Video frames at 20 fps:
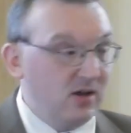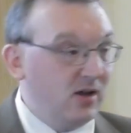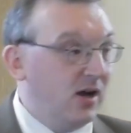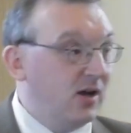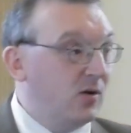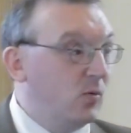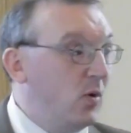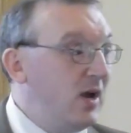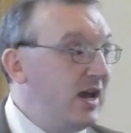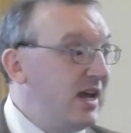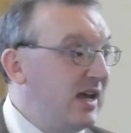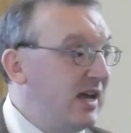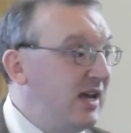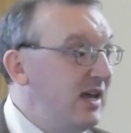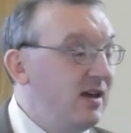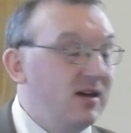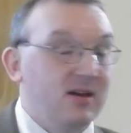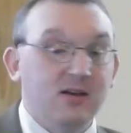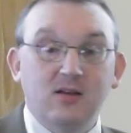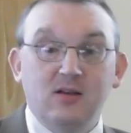And
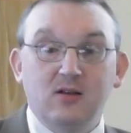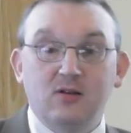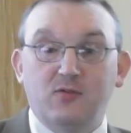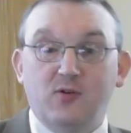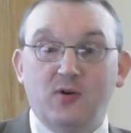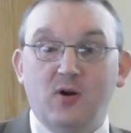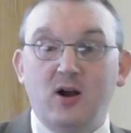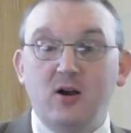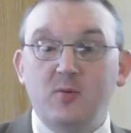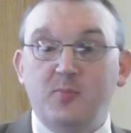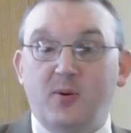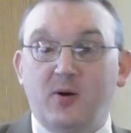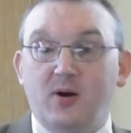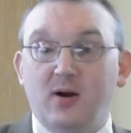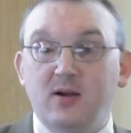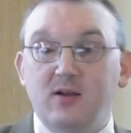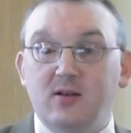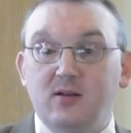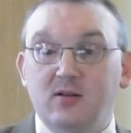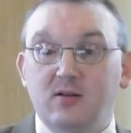we, for our
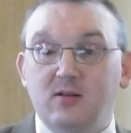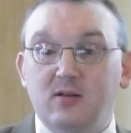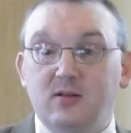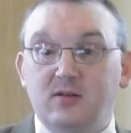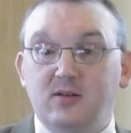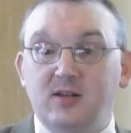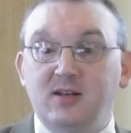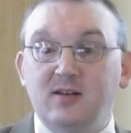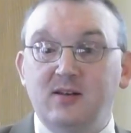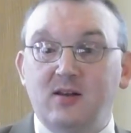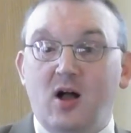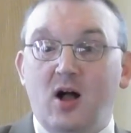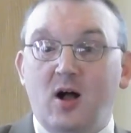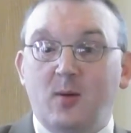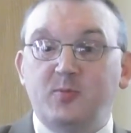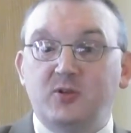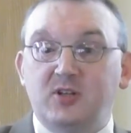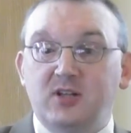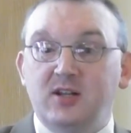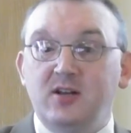part, didn't
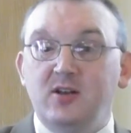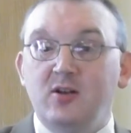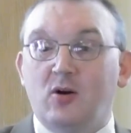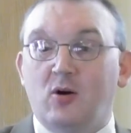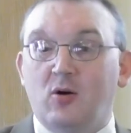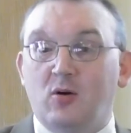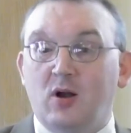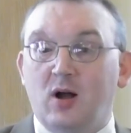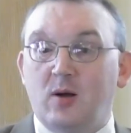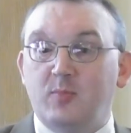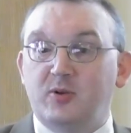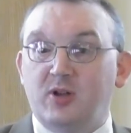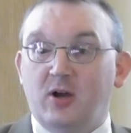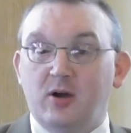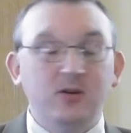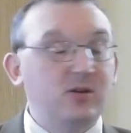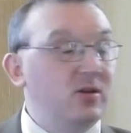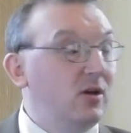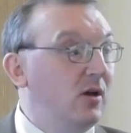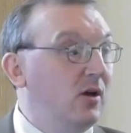opt in or opt
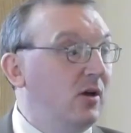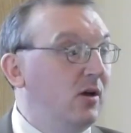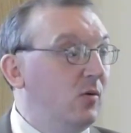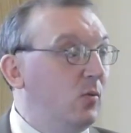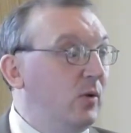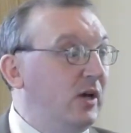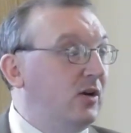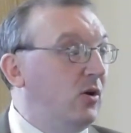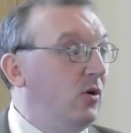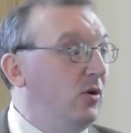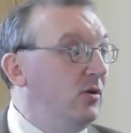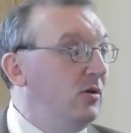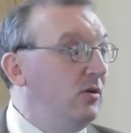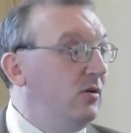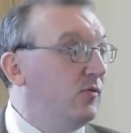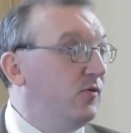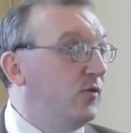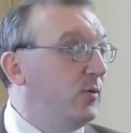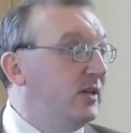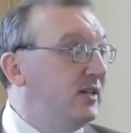out. We
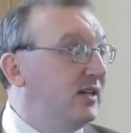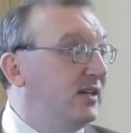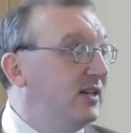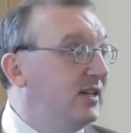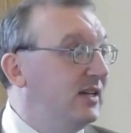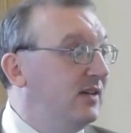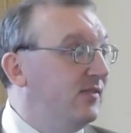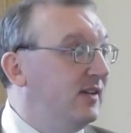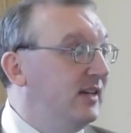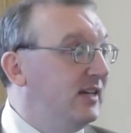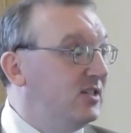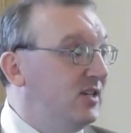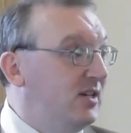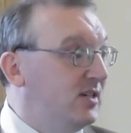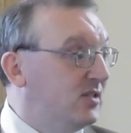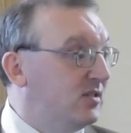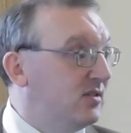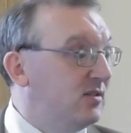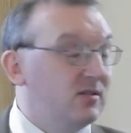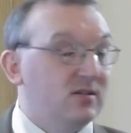couldn't, for we didn't even
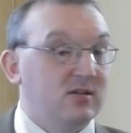exist.